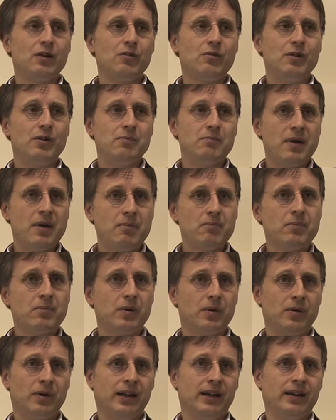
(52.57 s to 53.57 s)

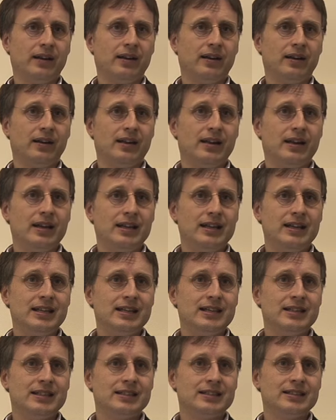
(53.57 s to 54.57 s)
remembering
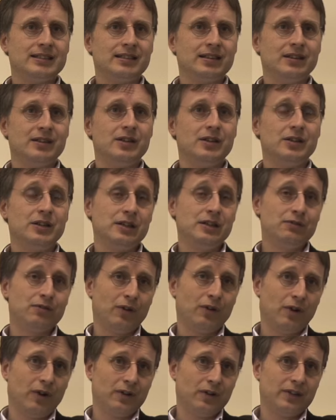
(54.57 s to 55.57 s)
is the
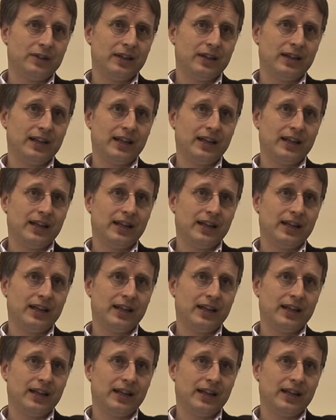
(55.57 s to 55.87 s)
default,